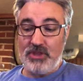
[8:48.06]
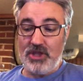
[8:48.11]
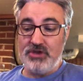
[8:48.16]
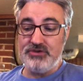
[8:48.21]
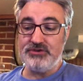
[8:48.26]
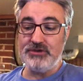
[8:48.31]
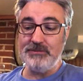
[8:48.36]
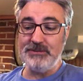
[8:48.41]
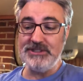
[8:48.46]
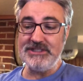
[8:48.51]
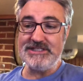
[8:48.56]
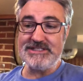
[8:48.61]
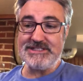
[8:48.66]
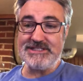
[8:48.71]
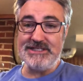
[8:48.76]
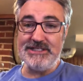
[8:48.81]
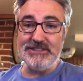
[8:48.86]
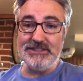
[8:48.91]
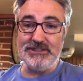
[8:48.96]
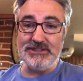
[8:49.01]
triple
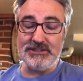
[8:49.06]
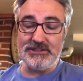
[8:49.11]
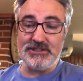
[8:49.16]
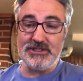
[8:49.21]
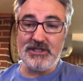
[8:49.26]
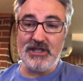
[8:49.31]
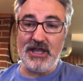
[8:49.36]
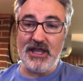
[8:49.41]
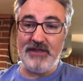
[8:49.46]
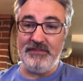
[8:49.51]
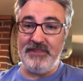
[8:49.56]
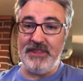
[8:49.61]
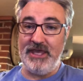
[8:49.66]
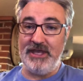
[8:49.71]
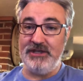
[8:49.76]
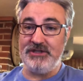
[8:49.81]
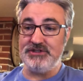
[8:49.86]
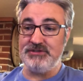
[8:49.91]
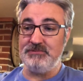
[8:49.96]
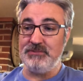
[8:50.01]
distilled, and then
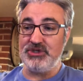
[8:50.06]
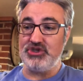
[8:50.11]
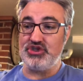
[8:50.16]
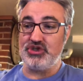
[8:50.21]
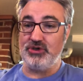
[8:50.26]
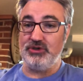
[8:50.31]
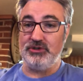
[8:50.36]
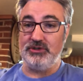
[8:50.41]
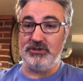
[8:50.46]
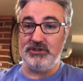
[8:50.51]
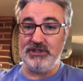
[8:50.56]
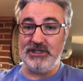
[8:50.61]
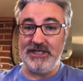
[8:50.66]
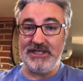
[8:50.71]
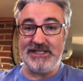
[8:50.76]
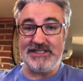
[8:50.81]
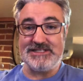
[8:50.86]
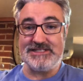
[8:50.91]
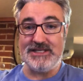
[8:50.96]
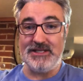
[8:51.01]
it's matured, like
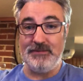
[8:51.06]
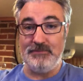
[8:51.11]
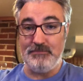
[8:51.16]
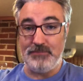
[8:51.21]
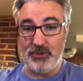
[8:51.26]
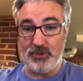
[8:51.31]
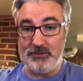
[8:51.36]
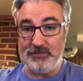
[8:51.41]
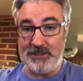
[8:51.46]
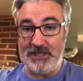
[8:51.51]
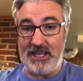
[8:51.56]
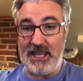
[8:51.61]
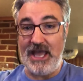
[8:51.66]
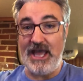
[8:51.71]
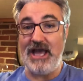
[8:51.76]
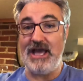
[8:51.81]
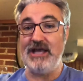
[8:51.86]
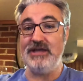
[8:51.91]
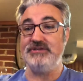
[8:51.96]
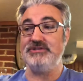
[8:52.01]
I said, in bourbon
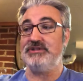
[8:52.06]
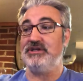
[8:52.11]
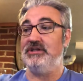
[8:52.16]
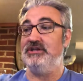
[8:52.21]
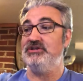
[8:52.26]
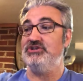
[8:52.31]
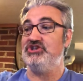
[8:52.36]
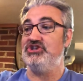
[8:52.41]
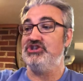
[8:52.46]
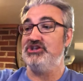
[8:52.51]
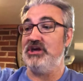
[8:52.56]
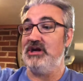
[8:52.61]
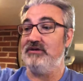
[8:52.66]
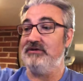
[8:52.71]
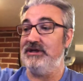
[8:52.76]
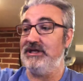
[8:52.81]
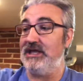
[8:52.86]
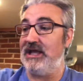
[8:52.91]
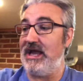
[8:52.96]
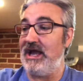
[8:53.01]
cask and
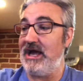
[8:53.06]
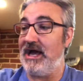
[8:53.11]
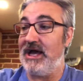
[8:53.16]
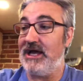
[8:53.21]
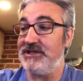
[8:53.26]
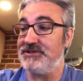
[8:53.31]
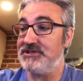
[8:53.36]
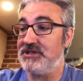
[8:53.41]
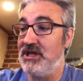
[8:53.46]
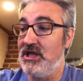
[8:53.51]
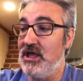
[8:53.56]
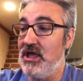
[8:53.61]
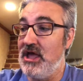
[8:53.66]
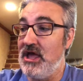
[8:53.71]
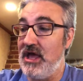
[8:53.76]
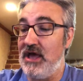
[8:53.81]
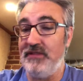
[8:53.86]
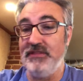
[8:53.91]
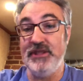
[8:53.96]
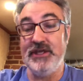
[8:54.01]
sherry cask,
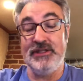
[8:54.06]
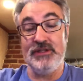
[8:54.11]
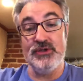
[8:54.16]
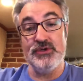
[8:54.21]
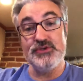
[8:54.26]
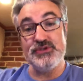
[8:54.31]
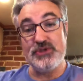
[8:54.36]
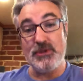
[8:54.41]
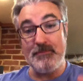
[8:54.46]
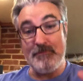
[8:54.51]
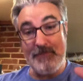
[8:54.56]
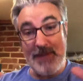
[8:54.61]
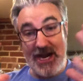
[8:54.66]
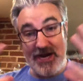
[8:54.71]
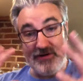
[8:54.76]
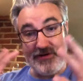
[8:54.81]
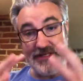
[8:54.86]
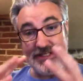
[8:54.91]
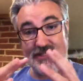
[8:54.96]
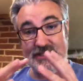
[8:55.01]
and then those are
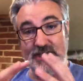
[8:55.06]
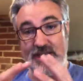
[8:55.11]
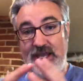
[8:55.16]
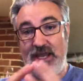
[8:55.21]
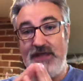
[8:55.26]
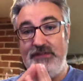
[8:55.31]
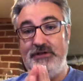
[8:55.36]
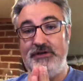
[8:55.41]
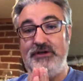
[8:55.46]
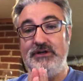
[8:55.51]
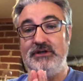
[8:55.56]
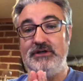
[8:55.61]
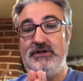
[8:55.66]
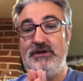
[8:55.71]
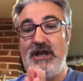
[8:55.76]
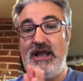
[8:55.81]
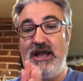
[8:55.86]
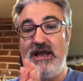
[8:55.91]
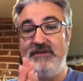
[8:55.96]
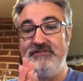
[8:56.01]
married
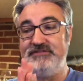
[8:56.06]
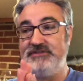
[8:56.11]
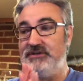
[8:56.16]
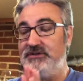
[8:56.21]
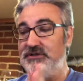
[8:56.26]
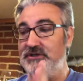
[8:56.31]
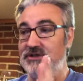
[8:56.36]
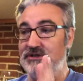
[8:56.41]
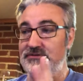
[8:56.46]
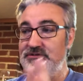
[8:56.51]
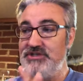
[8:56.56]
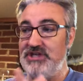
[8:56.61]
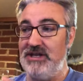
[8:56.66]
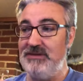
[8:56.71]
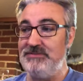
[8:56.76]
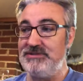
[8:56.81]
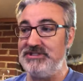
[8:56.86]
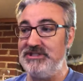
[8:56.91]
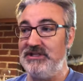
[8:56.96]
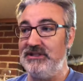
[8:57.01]
together after, you know,
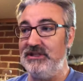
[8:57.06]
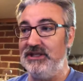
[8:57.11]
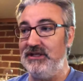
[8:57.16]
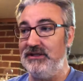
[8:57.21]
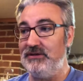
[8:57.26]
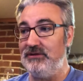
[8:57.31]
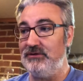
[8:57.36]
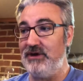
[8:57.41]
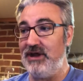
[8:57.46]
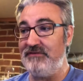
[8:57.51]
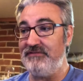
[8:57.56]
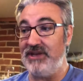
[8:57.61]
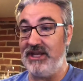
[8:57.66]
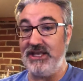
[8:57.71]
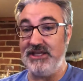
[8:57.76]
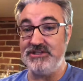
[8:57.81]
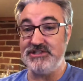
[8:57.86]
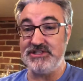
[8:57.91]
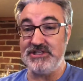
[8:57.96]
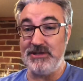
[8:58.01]
Jameson, they don't have an
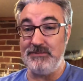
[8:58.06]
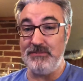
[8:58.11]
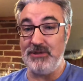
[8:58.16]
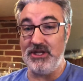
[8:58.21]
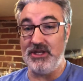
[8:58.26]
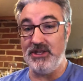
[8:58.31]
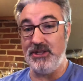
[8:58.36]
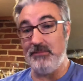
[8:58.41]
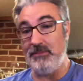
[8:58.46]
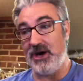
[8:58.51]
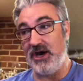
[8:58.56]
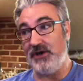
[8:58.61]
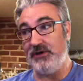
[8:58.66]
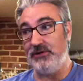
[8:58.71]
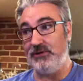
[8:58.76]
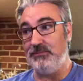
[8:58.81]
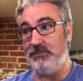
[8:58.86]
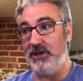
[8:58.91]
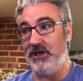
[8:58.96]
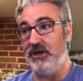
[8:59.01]
age statement on the
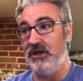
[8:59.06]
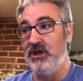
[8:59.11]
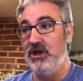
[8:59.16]
bottle, but